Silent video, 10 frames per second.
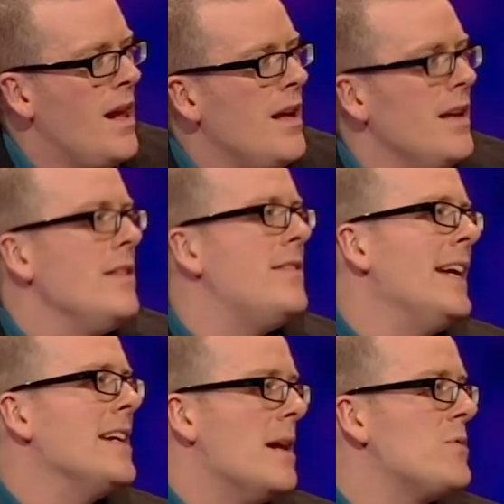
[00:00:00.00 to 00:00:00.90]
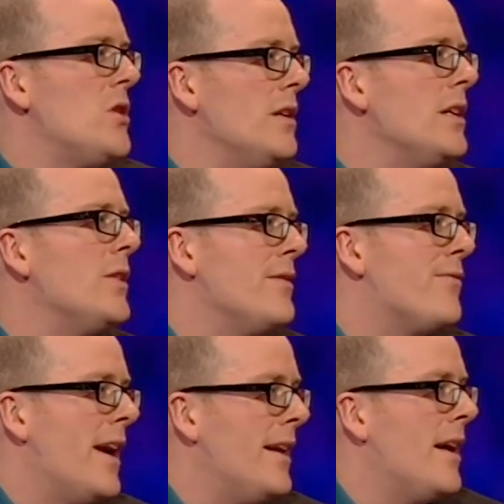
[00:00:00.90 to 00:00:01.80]
The thing is, I'm sure they're going to
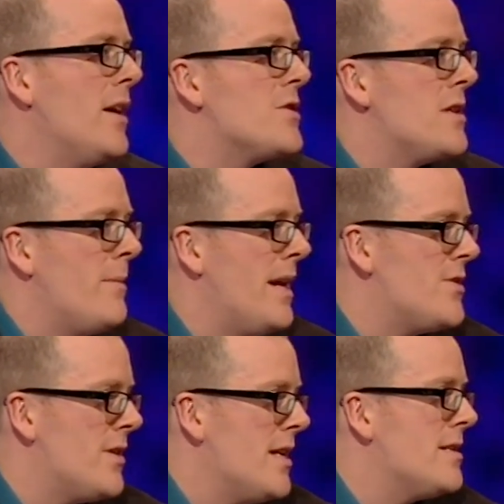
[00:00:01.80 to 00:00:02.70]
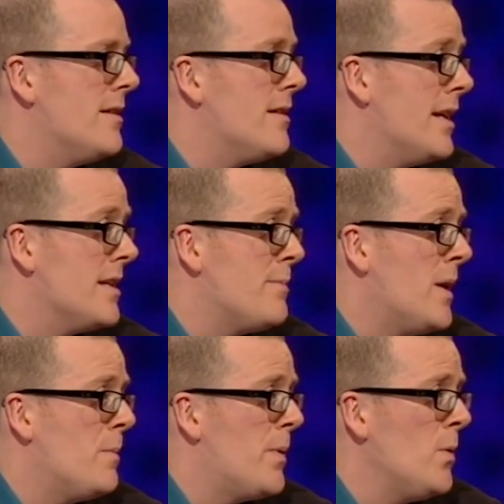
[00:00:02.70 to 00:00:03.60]
find out some interesting things
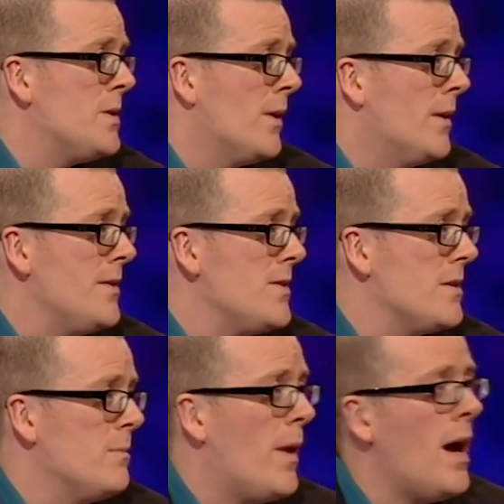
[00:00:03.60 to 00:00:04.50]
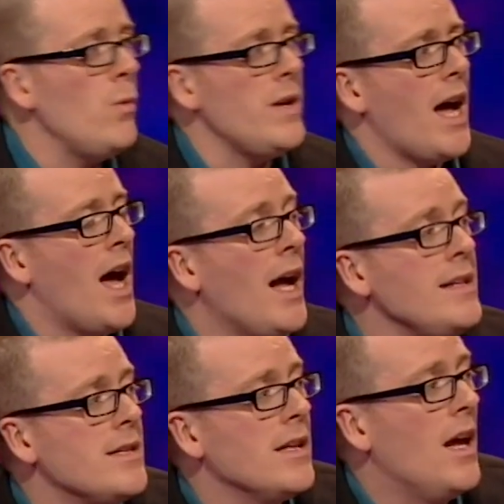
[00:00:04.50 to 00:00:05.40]
about protons, but I would
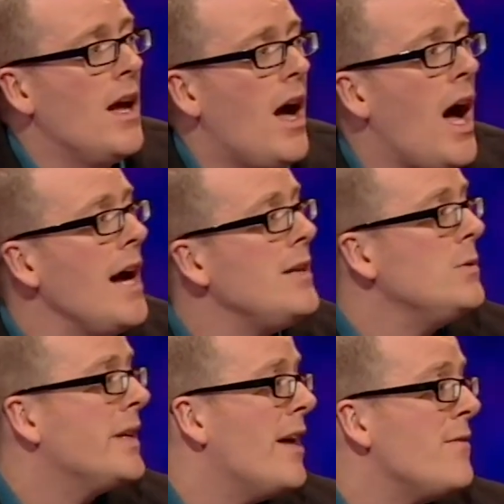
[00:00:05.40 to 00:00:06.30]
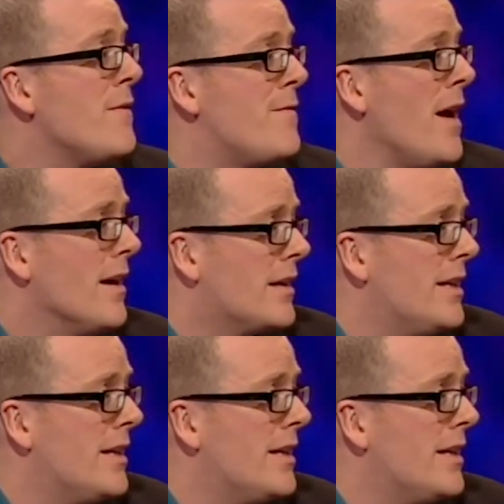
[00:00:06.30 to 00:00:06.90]
add, I don't give a fuck.